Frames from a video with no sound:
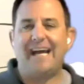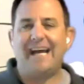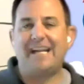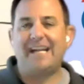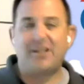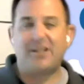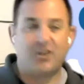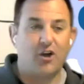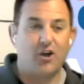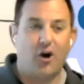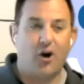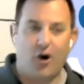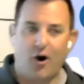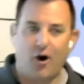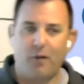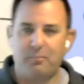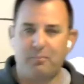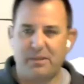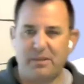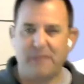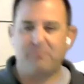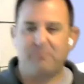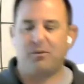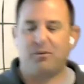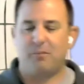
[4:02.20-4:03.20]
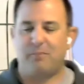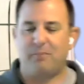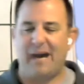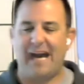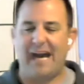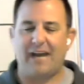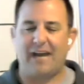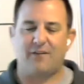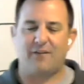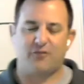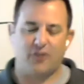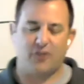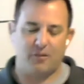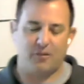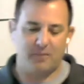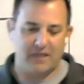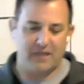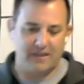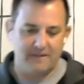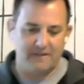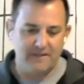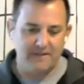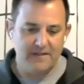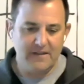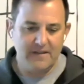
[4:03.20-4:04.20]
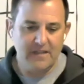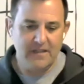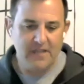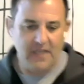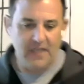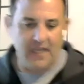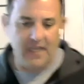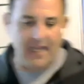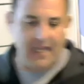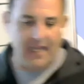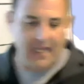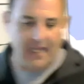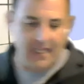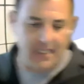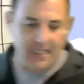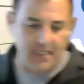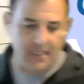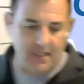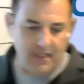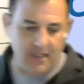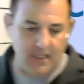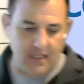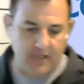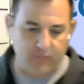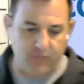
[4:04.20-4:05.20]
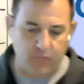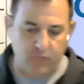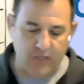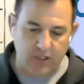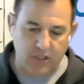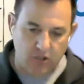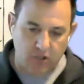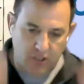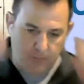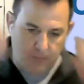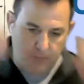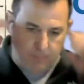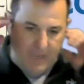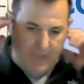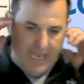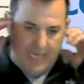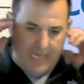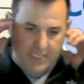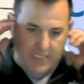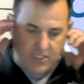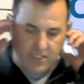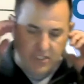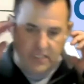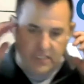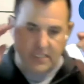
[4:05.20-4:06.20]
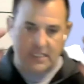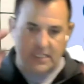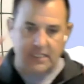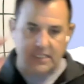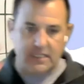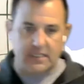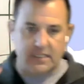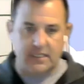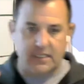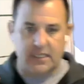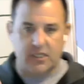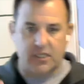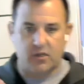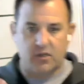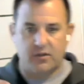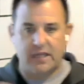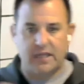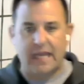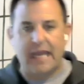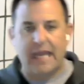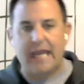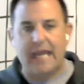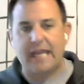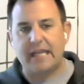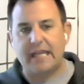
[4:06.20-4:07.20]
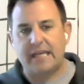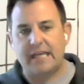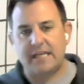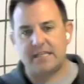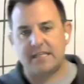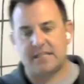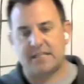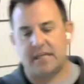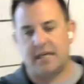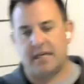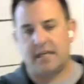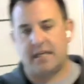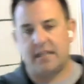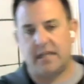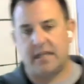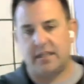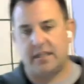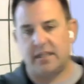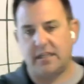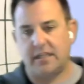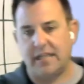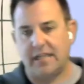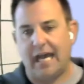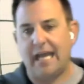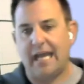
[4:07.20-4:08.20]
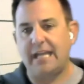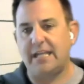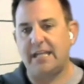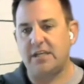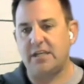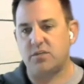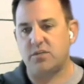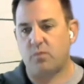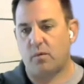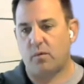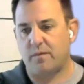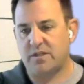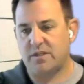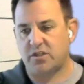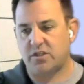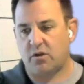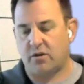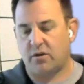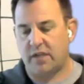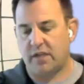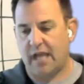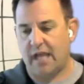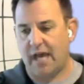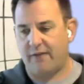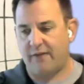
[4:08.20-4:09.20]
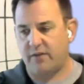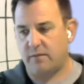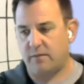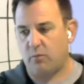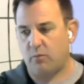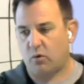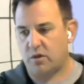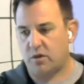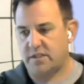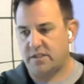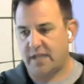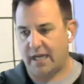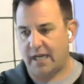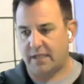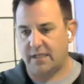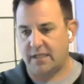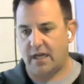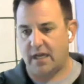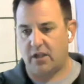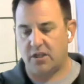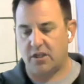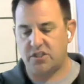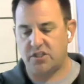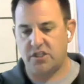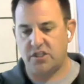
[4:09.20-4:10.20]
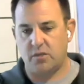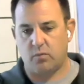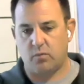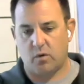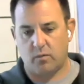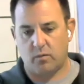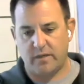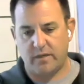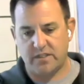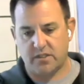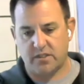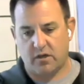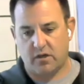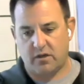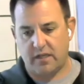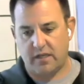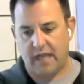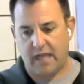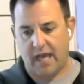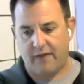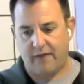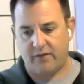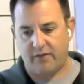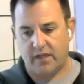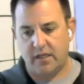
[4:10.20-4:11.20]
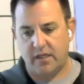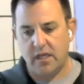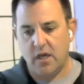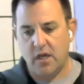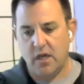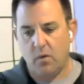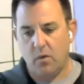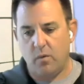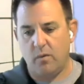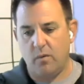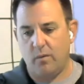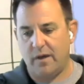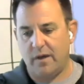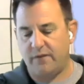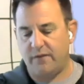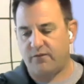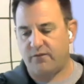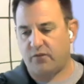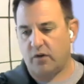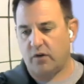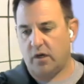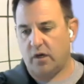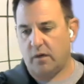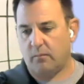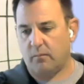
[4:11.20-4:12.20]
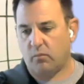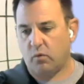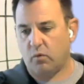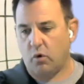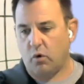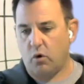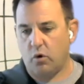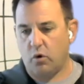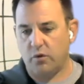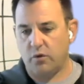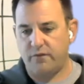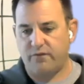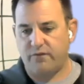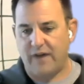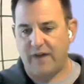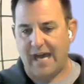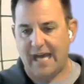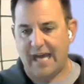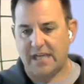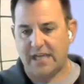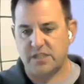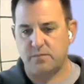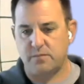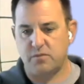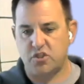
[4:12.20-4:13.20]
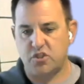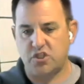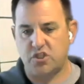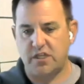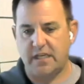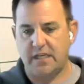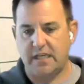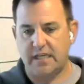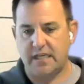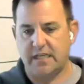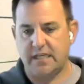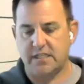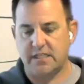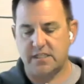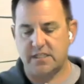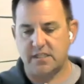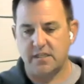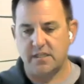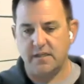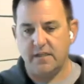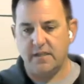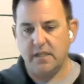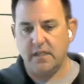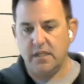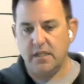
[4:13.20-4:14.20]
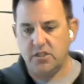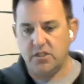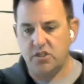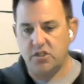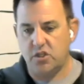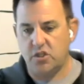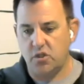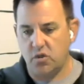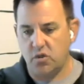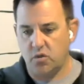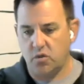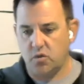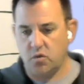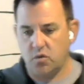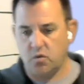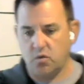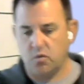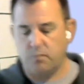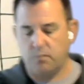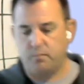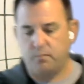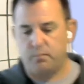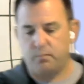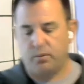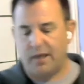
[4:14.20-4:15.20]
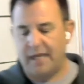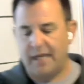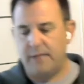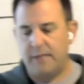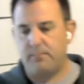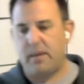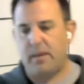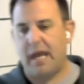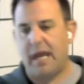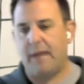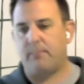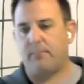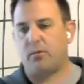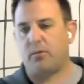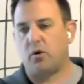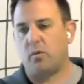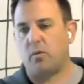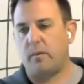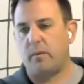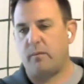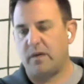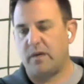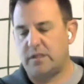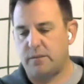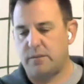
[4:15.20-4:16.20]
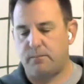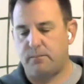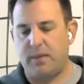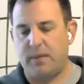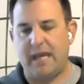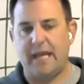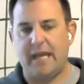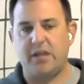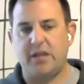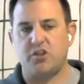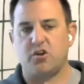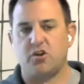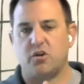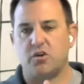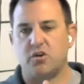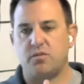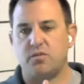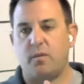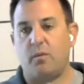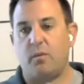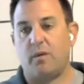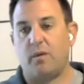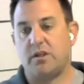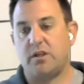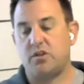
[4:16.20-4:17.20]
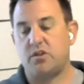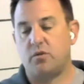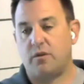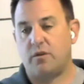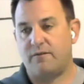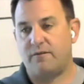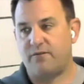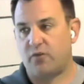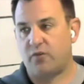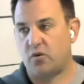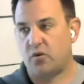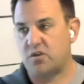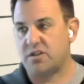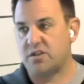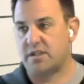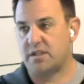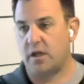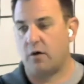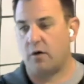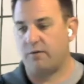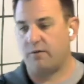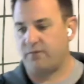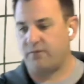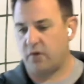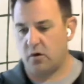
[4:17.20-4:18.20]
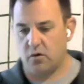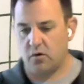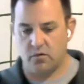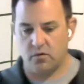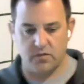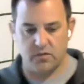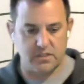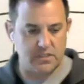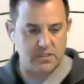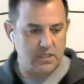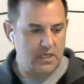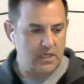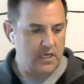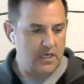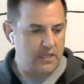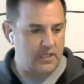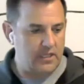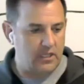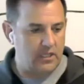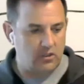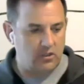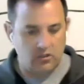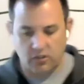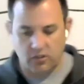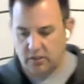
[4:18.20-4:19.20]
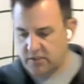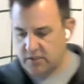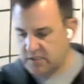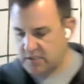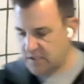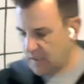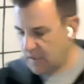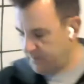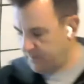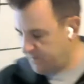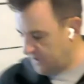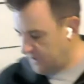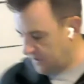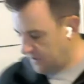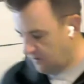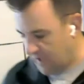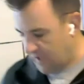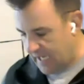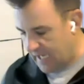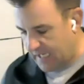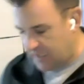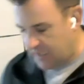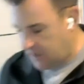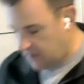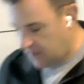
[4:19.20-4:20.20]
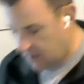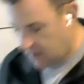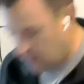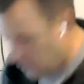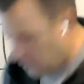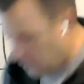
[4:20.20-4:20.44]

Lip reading: and I had to call people back from it. And if we look back to the 80s and then the 90s, where we started having more technology, we went from rolled fax machines to plain paper. We went to pagers. We went to the first cell phones that looked something like,